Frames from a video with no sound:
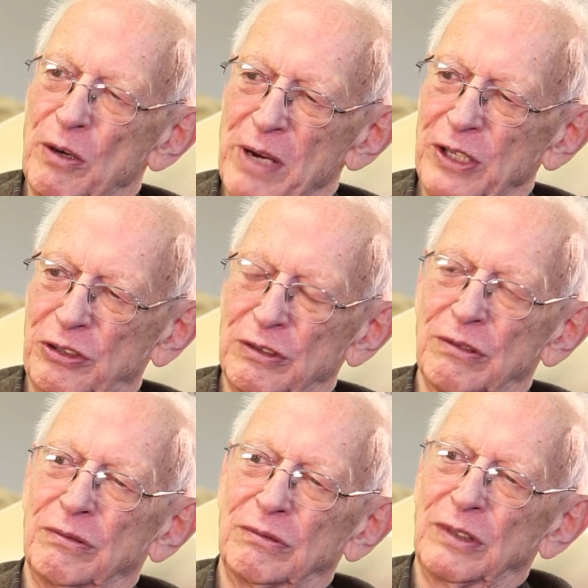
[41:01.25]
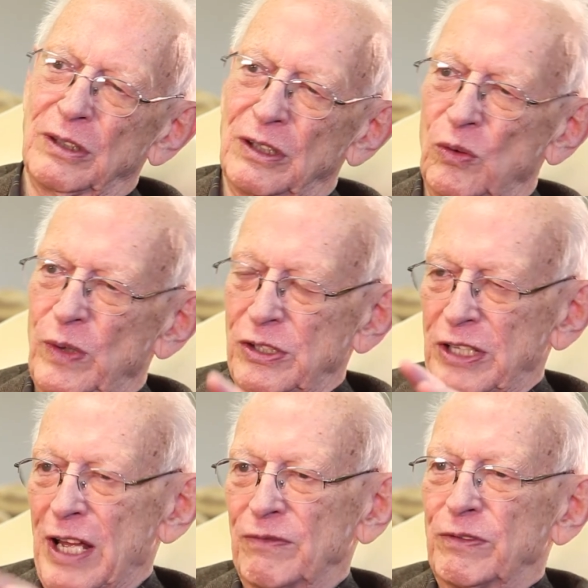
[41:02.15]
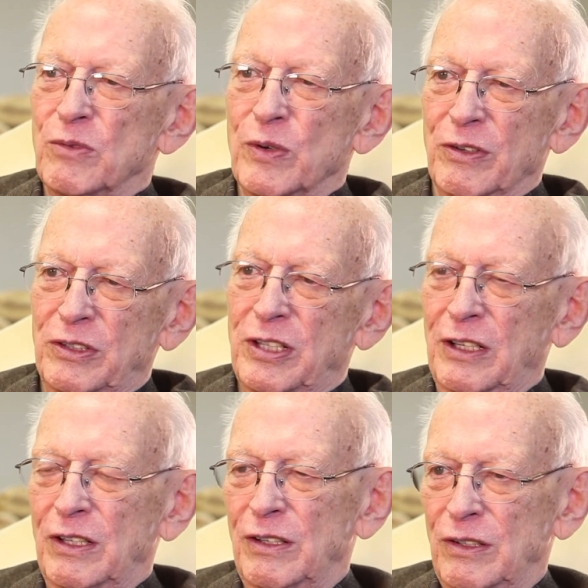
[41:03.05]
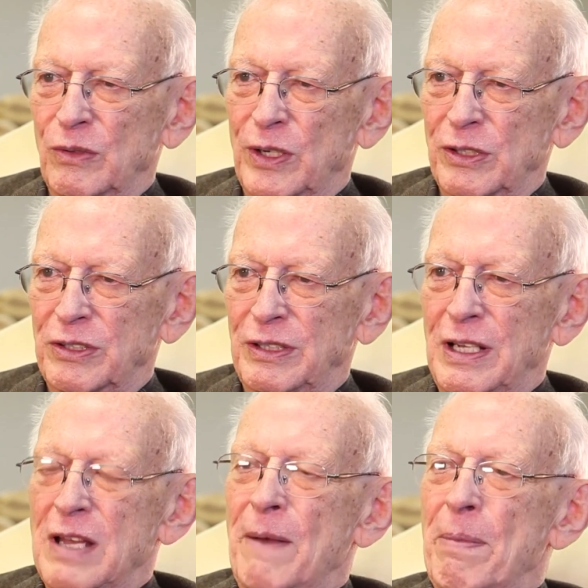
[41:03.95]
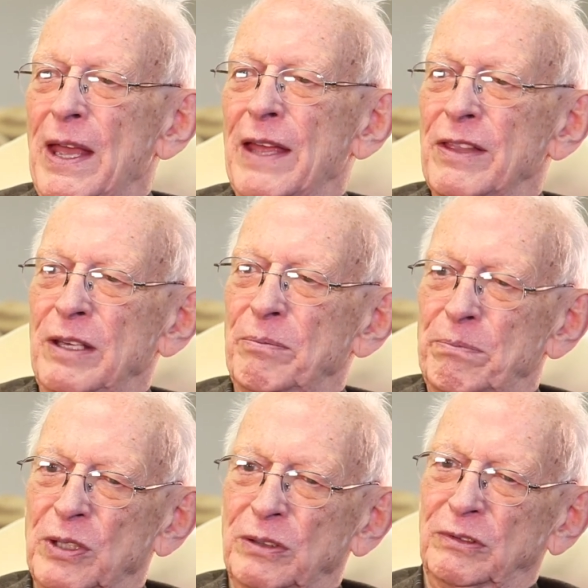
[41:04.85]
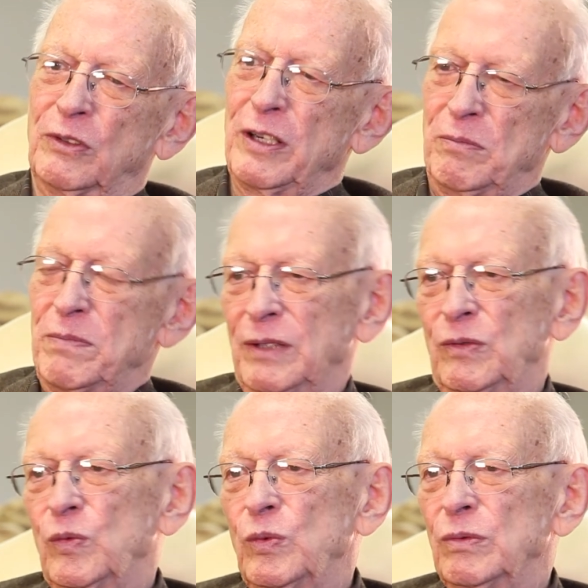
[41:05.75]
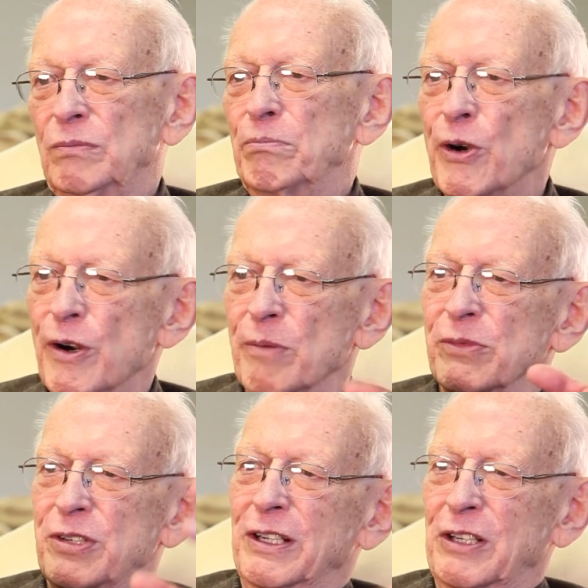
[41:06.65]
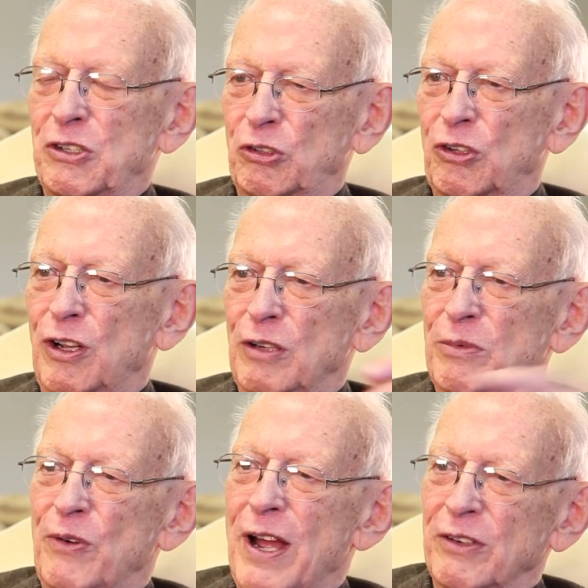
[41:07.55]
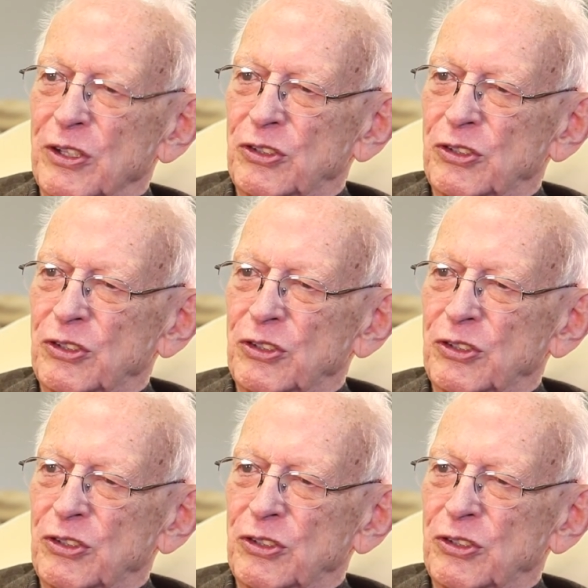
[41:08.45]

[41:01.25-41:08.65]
mesa a little ways out from where the tech area was, and they built great big berms, I guess you call them, around us.